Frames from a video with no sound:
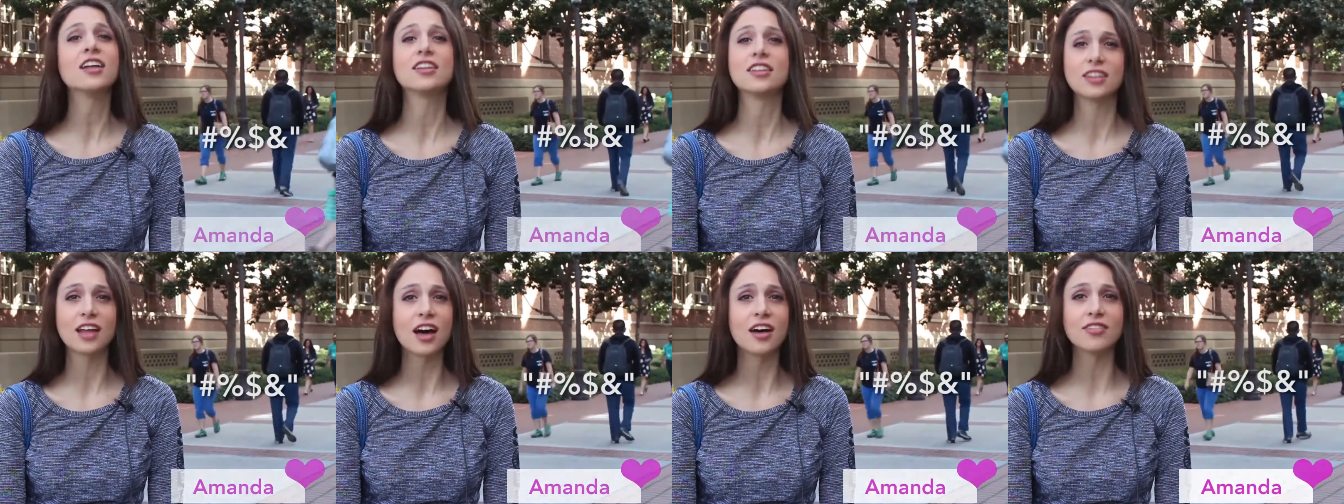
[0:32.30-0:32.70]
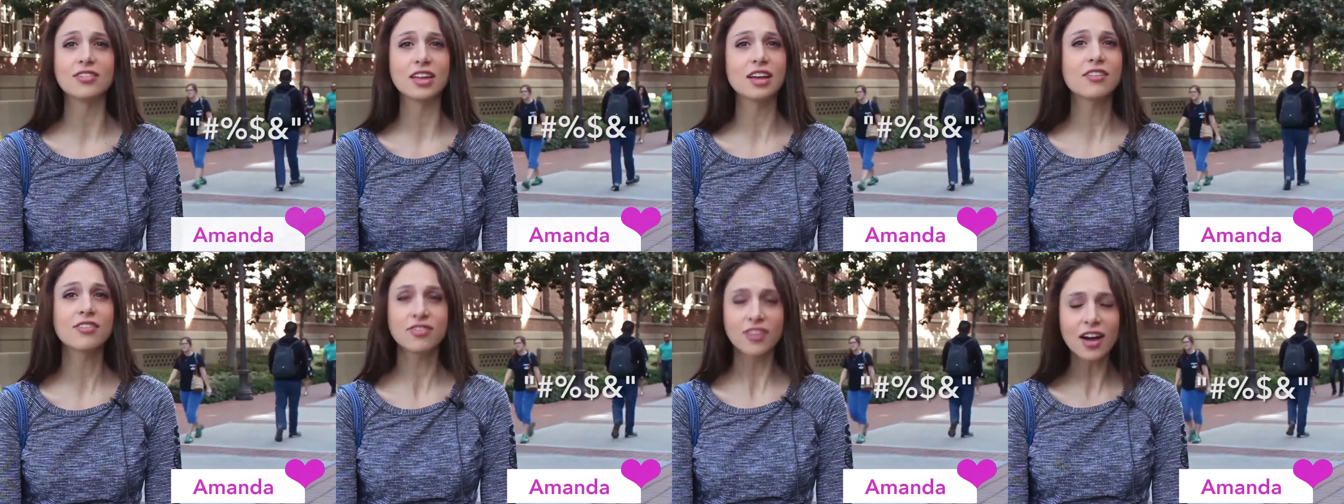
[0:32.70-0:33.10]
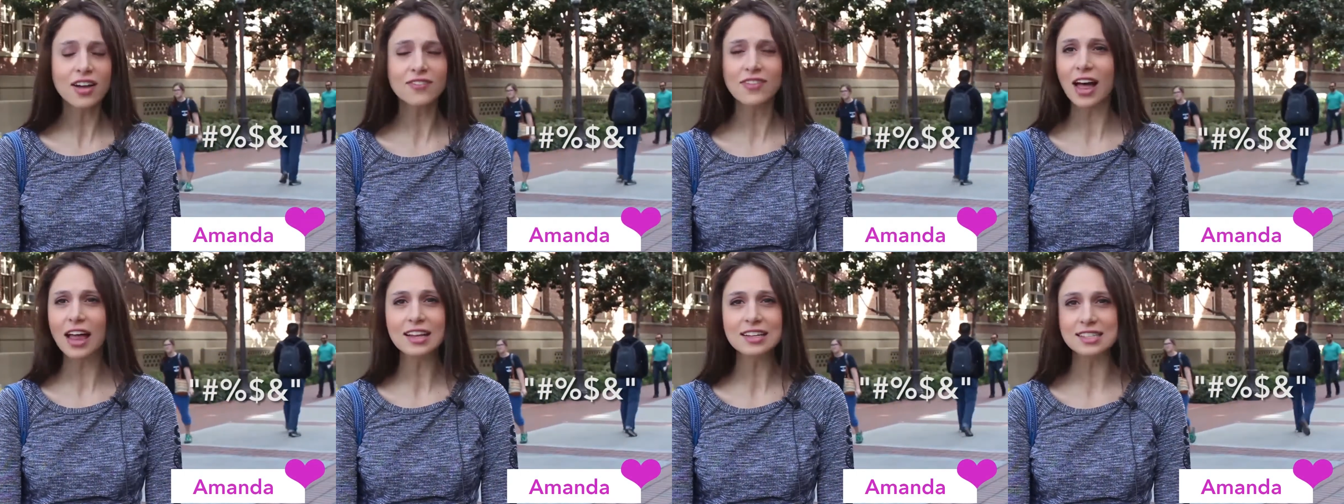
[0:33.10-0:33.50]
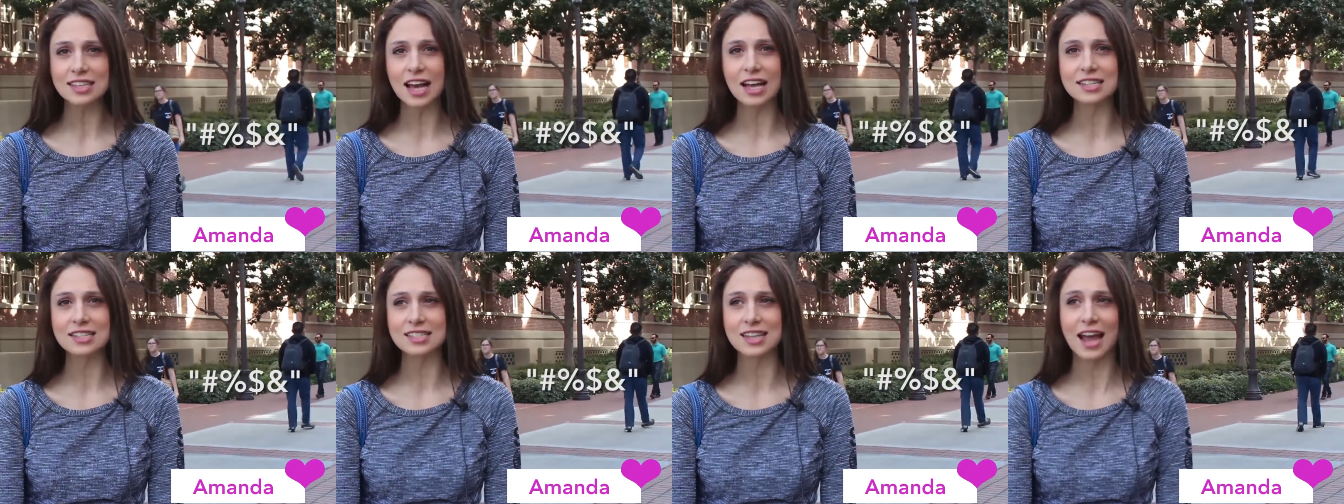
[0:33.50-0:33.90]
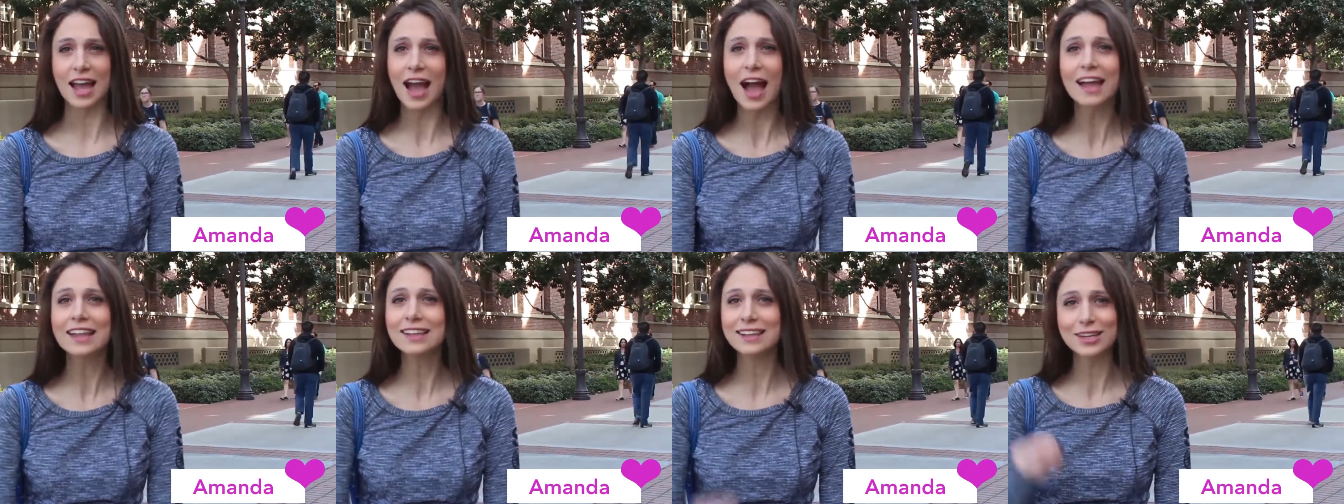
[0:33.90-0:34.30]
love, like Valentine's
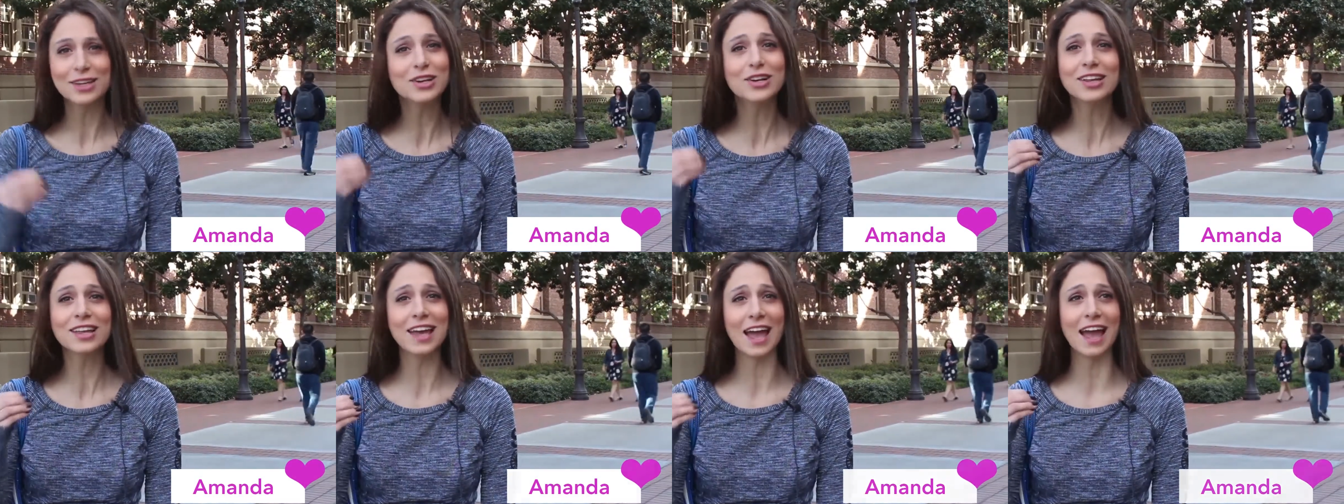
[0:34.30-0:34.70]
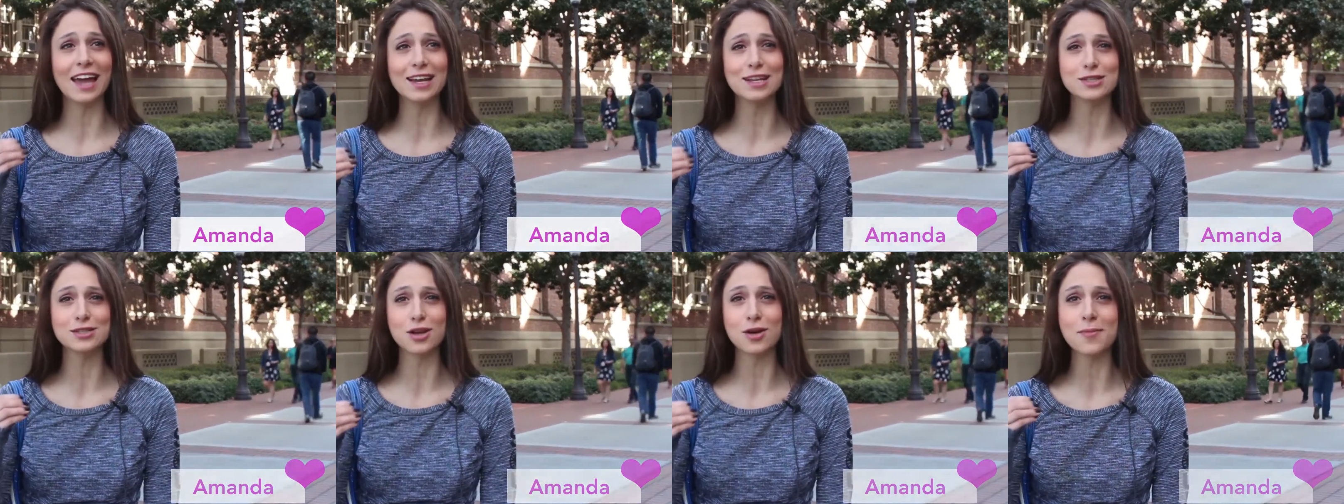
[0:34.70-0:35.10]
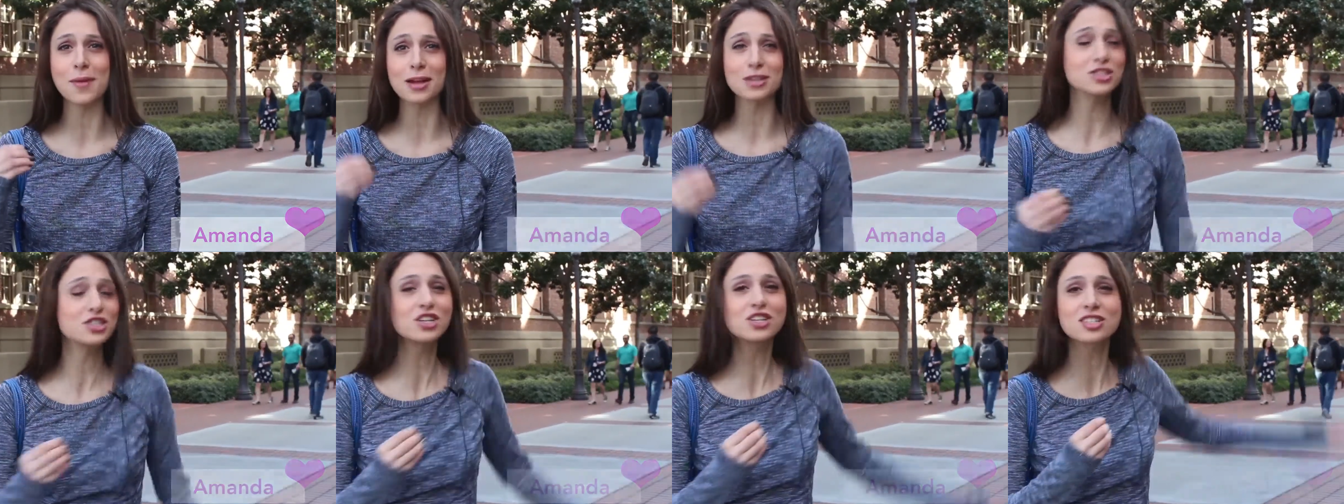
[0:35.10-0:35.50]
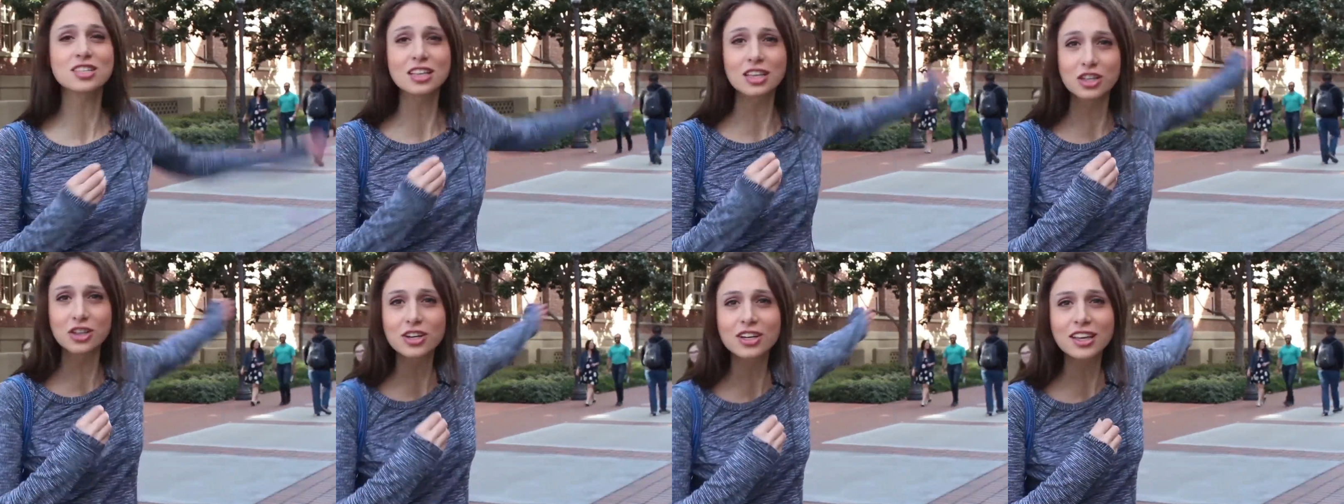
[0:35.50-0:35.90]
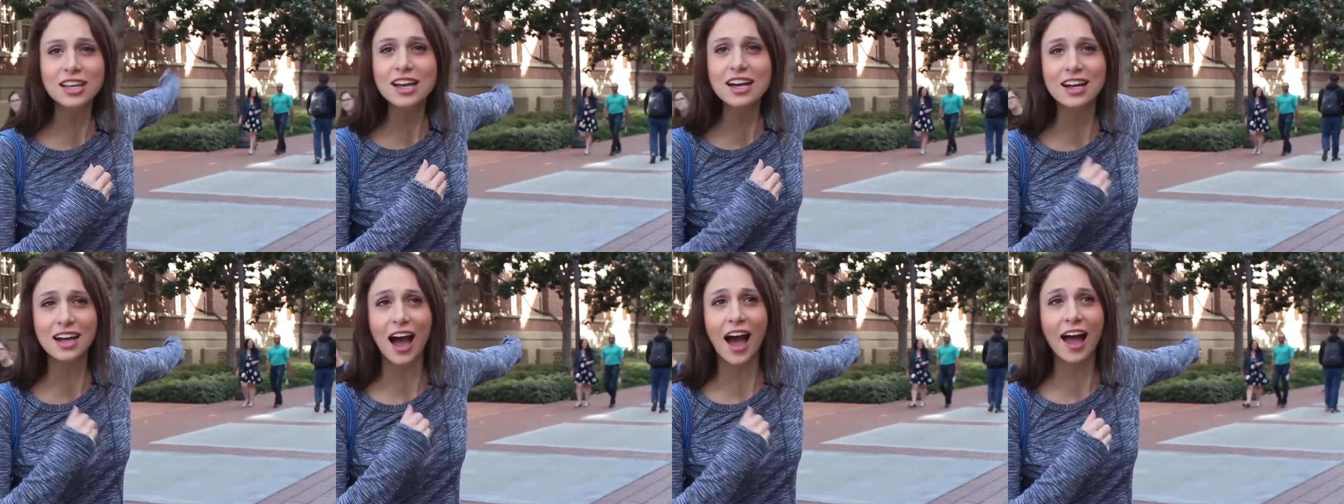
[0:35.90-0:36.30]
Day. I literally hate it so much. There's
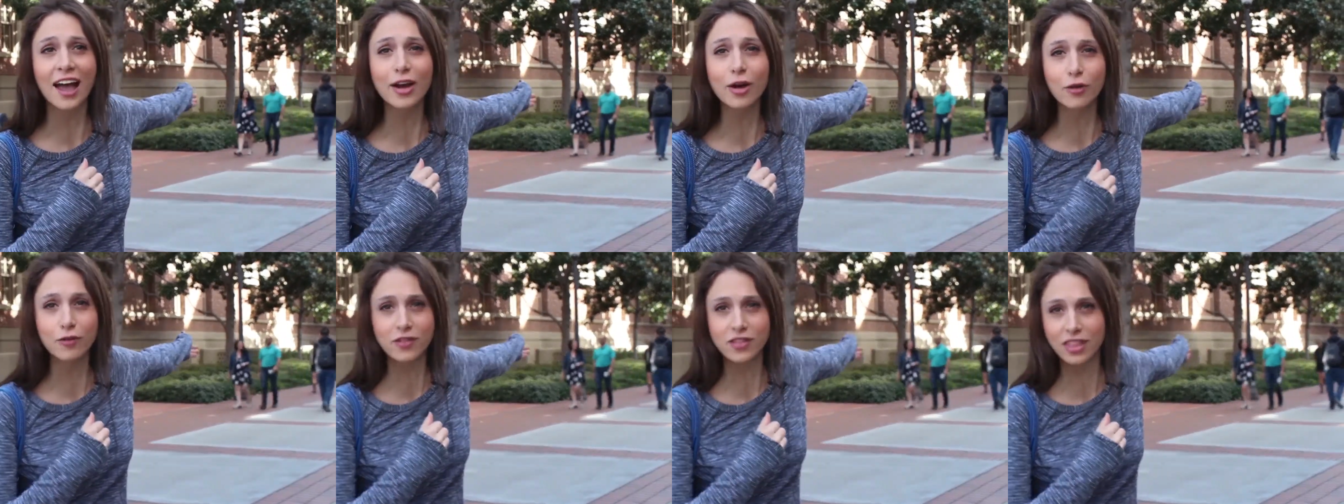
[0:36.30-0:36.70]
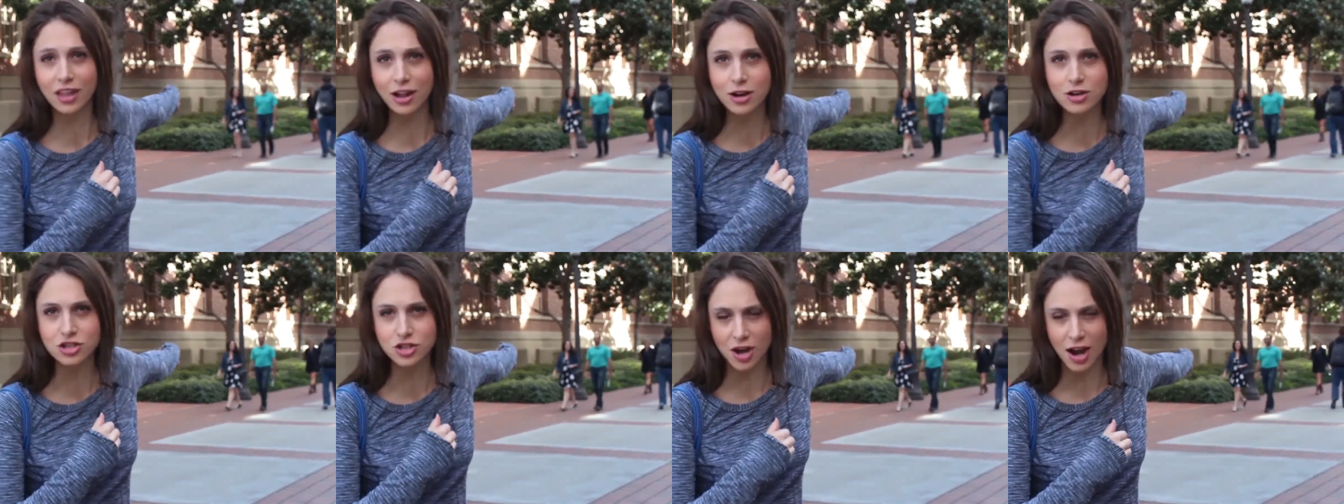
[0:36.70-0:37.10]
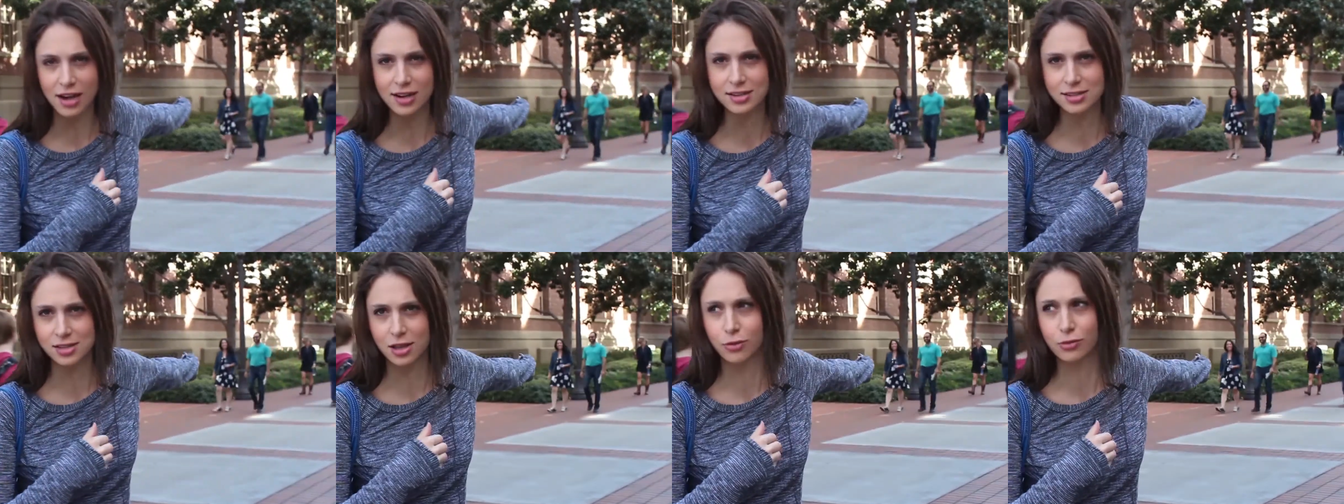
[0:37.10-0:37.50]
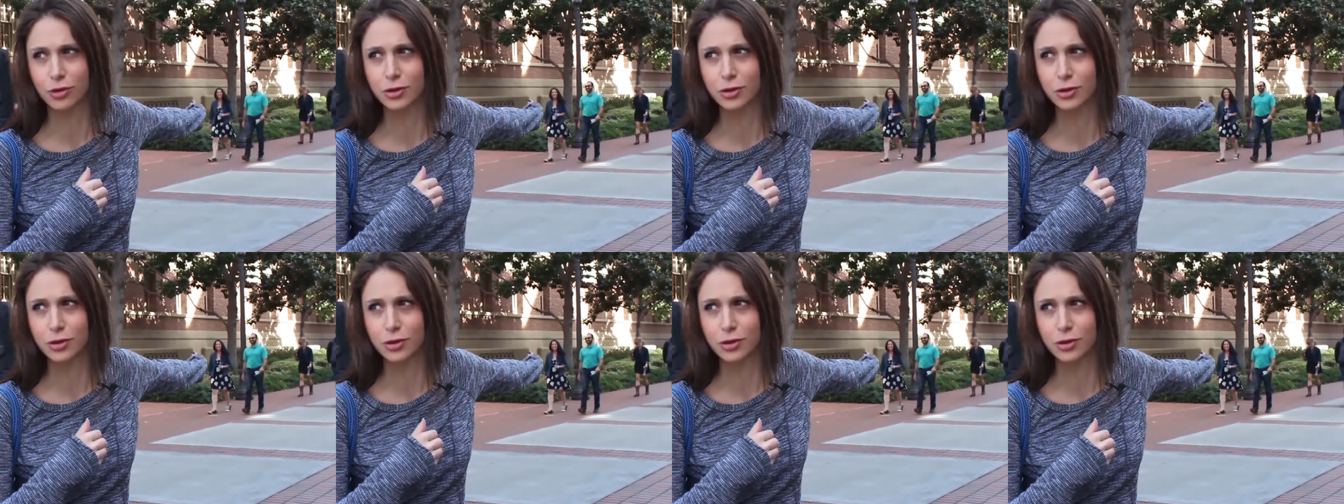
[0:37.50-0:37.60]
literally a guy over there trying to sell